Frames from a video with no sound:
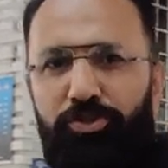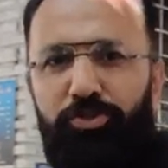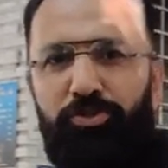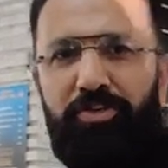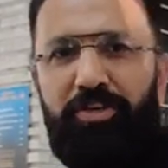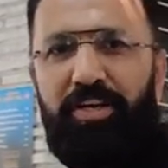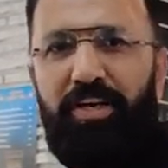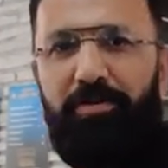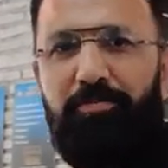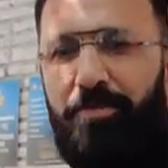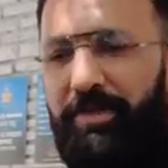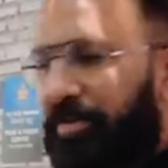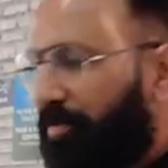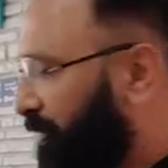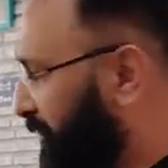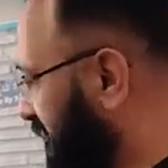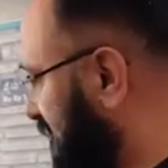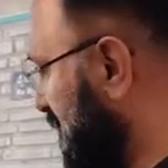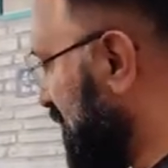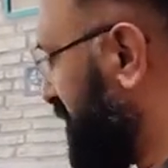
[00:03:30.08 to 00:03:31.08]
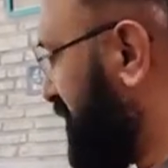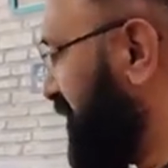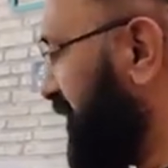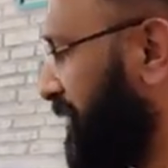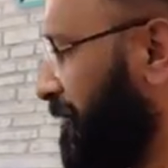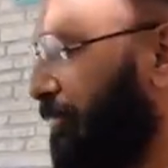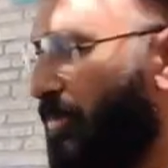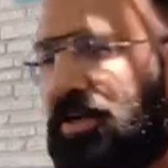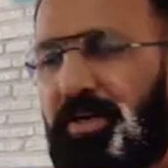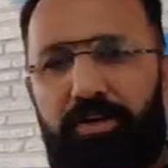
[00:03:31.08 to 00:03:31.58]
you should come and visit
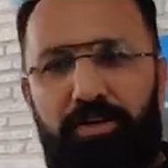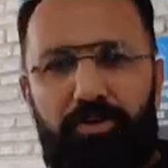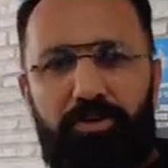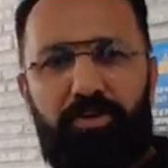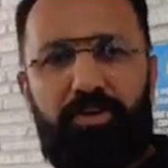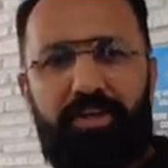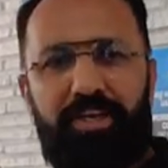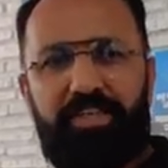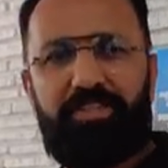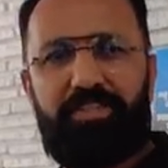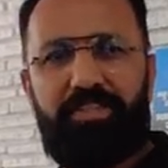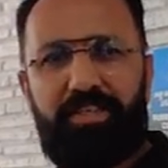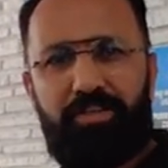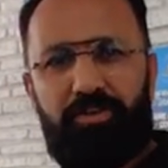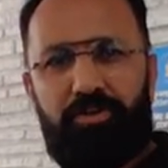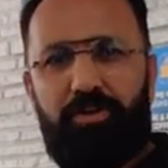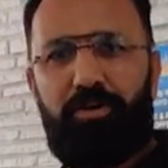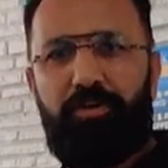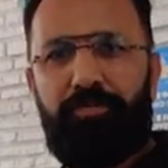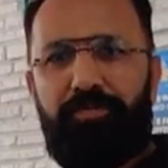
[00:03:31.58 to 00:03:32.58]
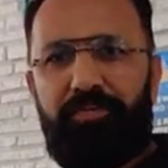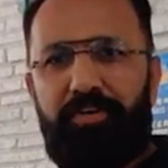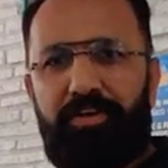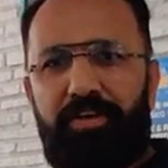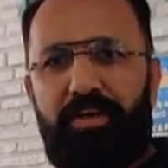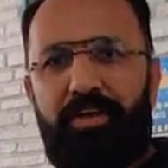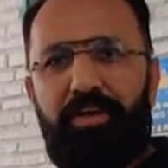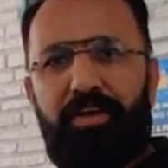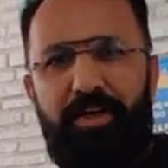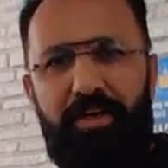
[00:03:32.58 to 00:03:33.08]
Chikmangalore Estate
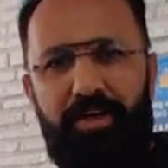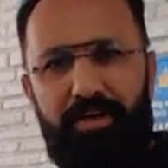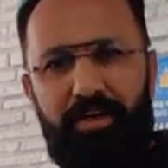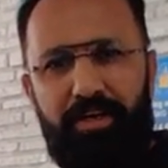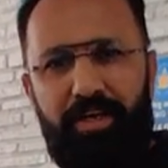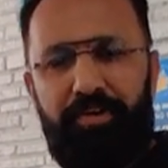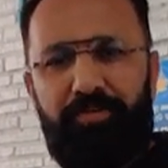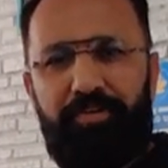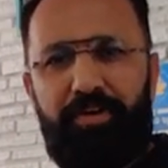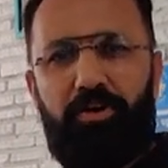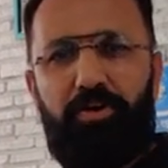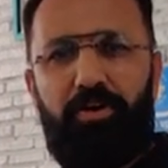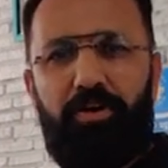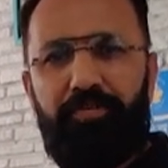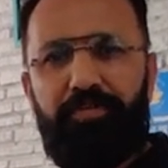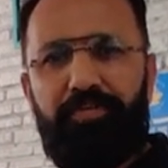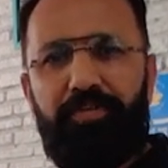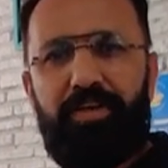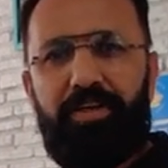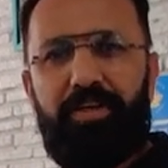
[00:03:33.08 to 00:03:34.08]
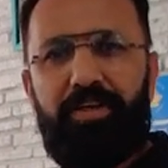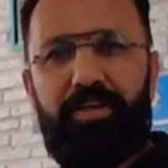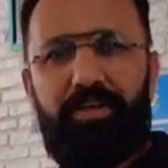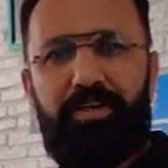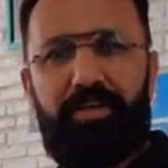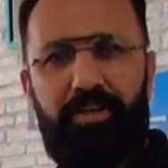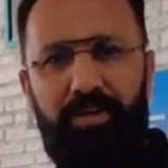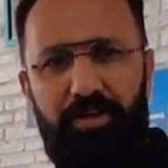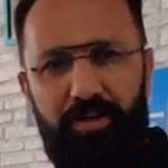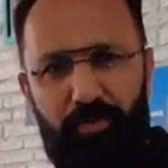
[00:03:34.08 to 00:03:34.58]
Coffee and have a coffee
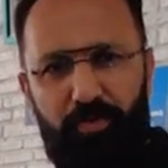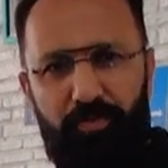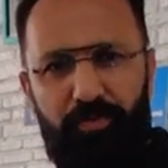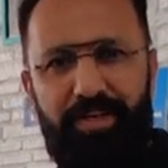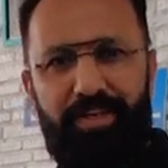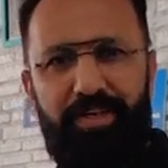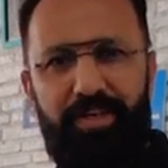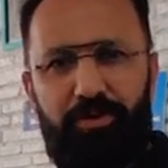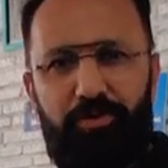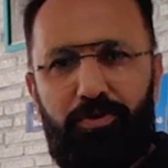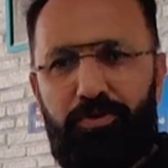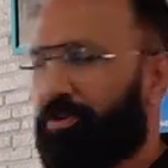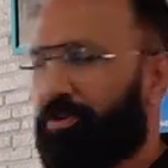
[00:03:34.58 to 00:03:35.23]
here. Very